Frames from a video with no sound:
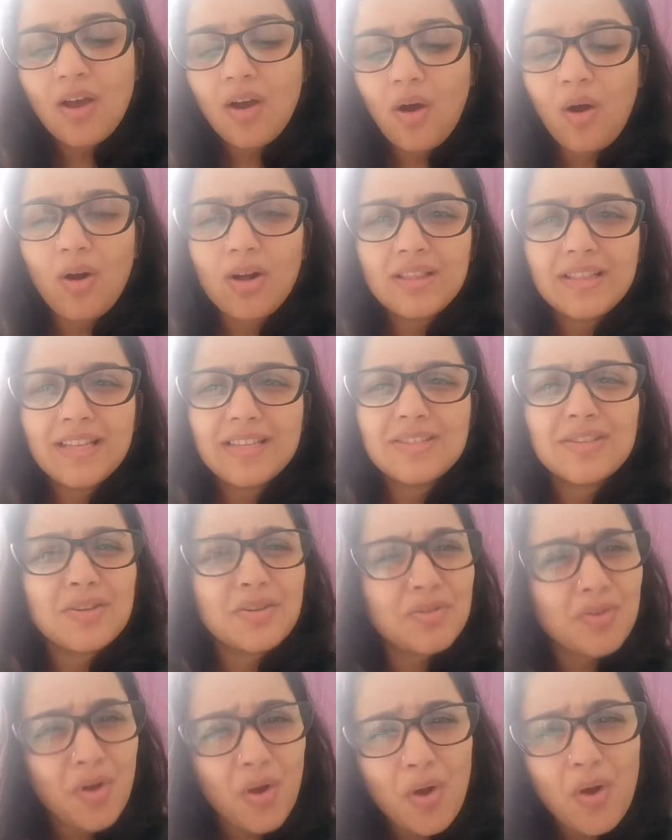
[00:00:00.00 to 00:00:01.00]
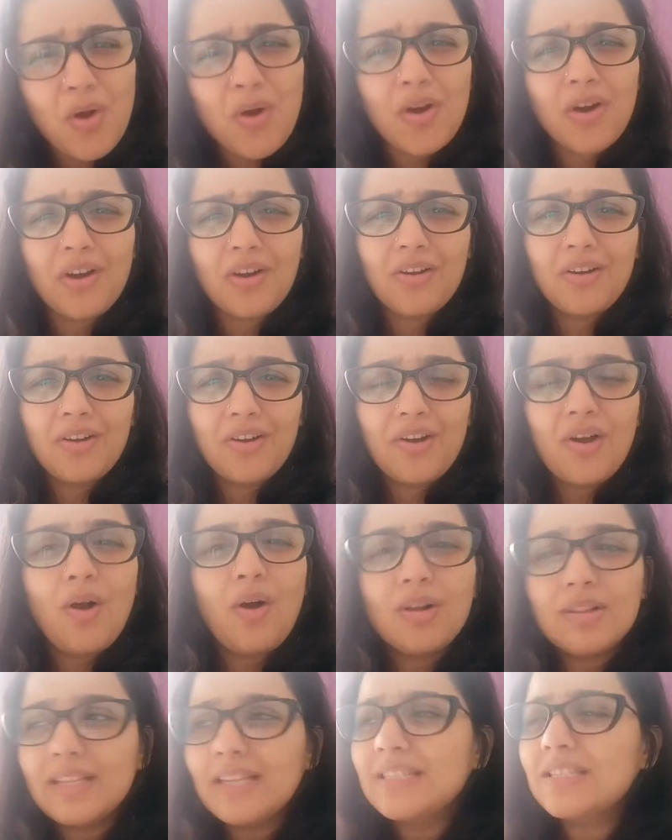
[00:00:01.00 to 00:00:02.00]
all that's wrong,
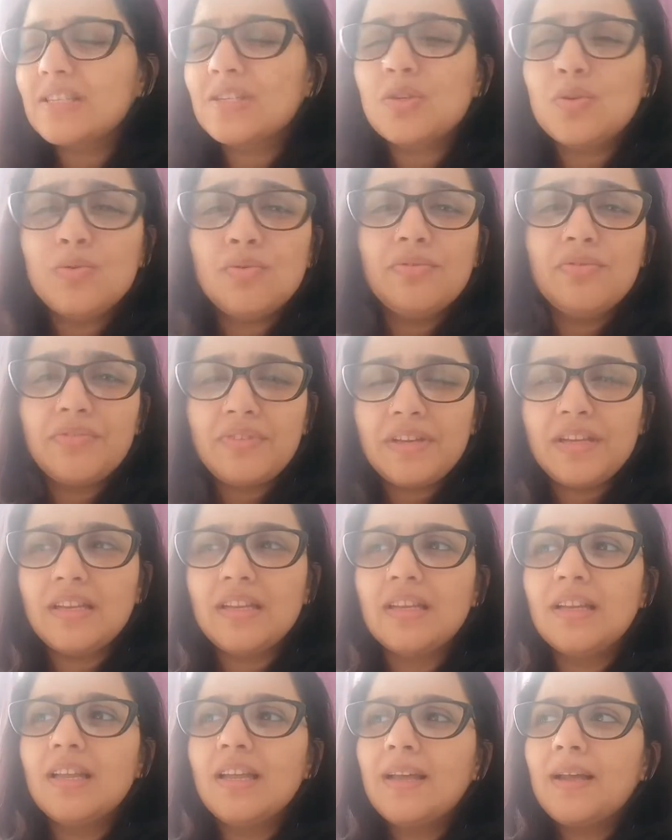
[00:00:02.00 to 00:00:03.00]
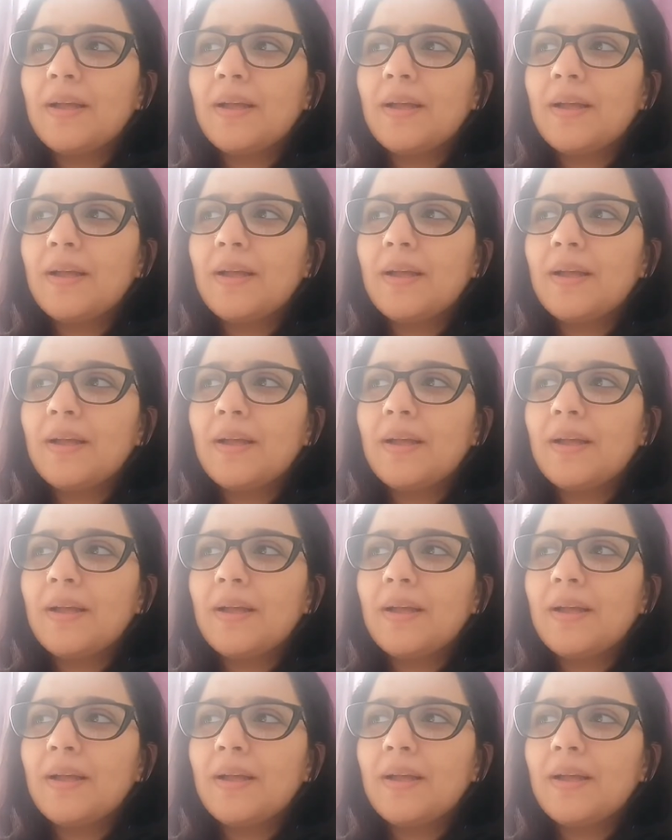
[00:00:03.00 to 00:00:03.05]
all that you feel,